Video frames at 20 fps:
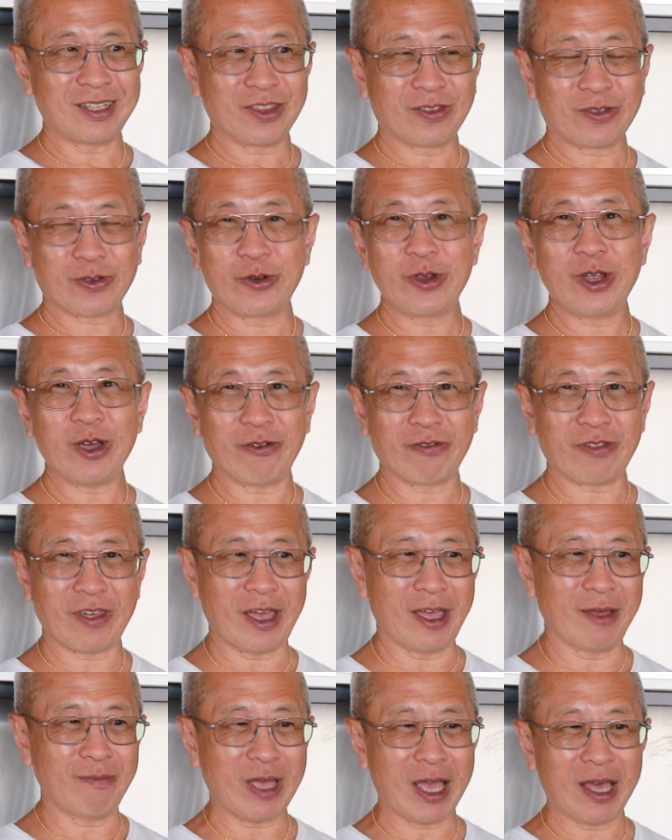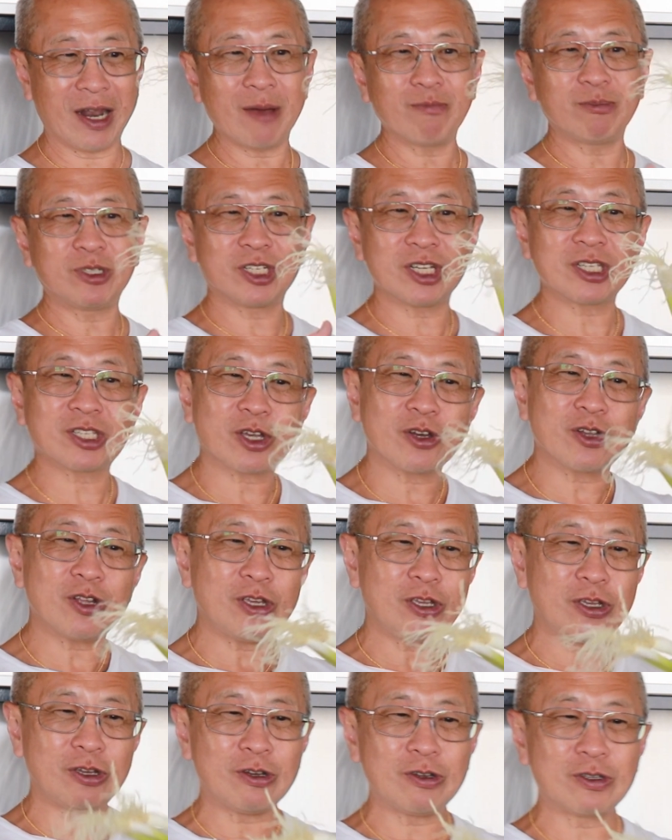3 of them, and I'm just going to
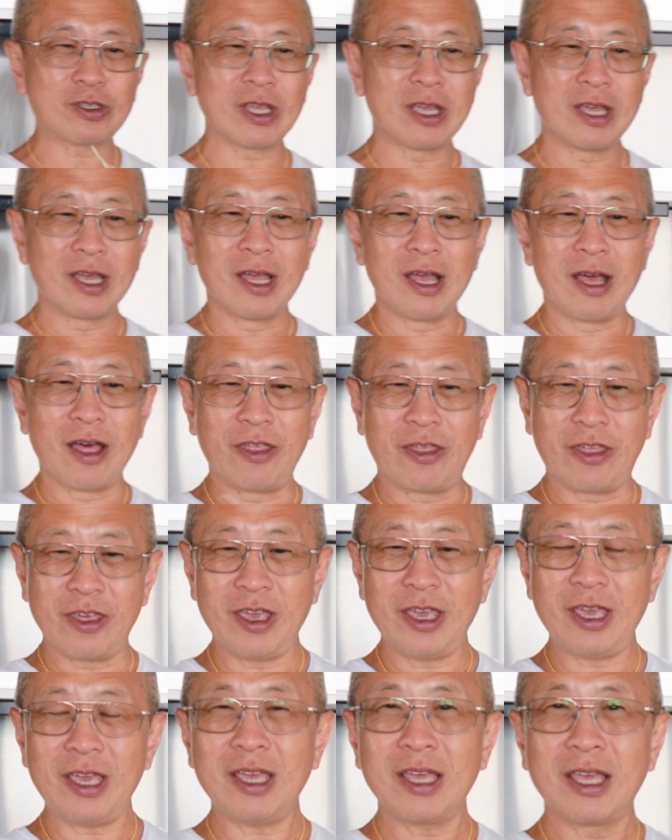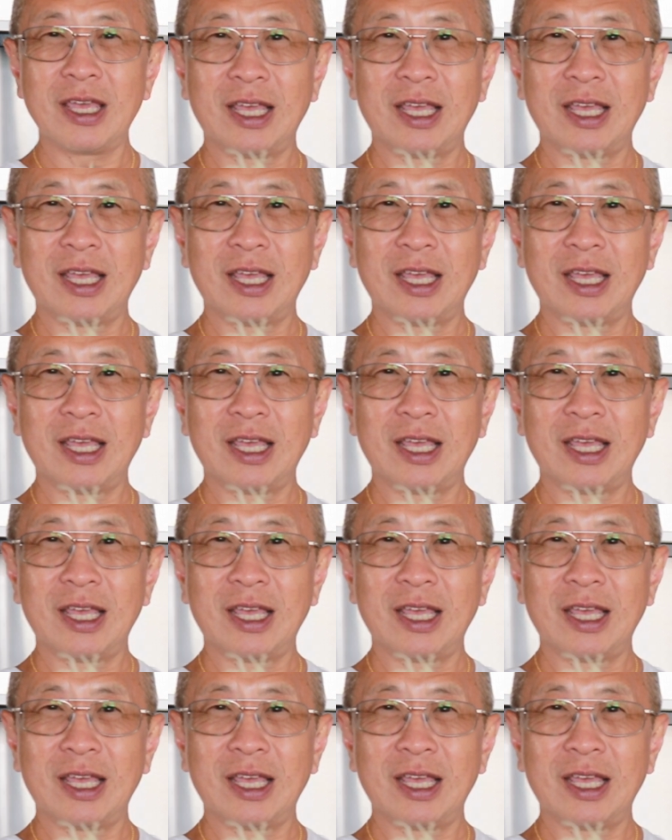use the